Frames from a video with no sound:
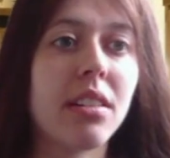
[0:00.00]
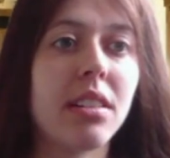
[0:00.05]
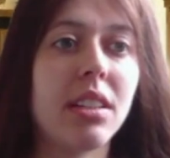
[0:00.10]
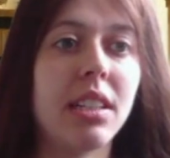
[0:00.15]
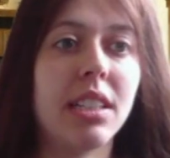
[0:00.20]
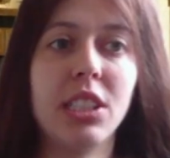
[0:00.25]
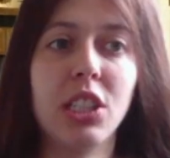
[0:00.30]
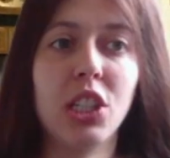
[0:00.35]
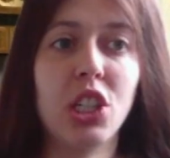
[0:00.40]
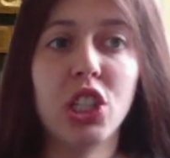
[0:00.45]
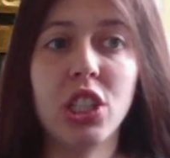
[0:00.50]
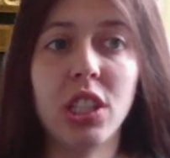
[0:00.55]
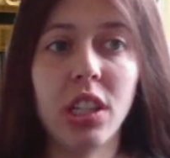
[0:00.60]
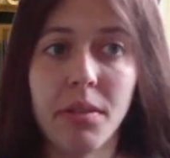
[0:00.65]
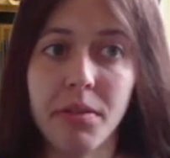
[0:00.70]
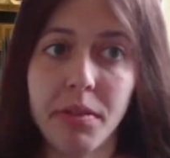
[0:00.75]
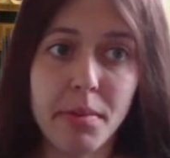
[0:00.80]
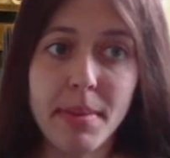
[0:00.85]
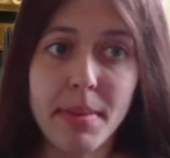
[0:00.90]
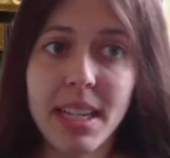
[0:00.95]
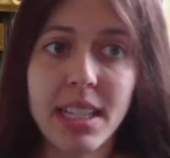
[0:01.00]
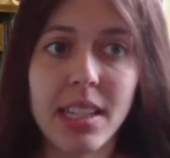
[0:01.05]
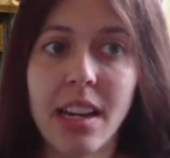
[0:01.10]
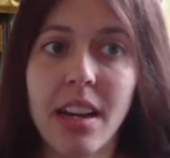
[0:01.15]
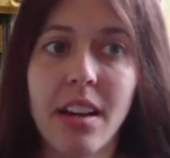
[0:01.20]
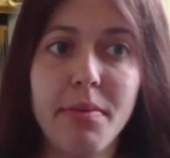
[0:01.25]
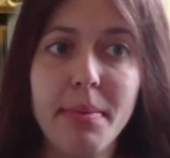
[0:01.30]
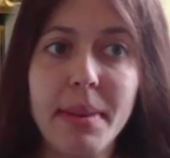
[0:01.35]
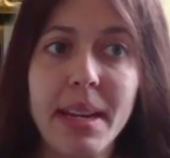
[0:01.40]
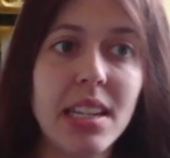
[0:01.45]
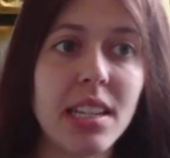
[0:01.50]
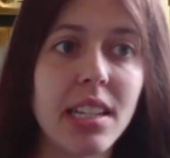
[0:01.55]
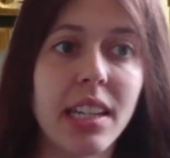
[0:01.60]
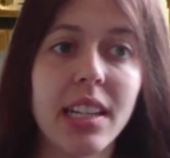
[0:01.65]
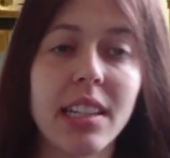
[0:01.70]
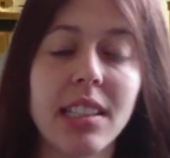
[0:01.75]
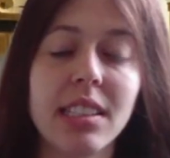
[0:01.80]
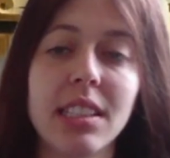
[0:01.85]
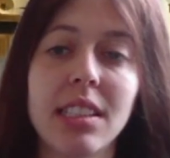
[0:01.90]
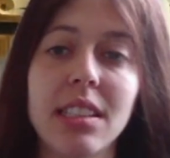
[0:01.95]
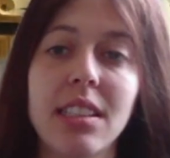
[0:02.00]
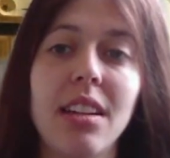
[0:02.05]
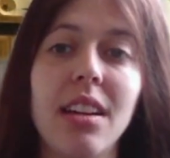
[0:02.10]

is a good time for me to have meetings,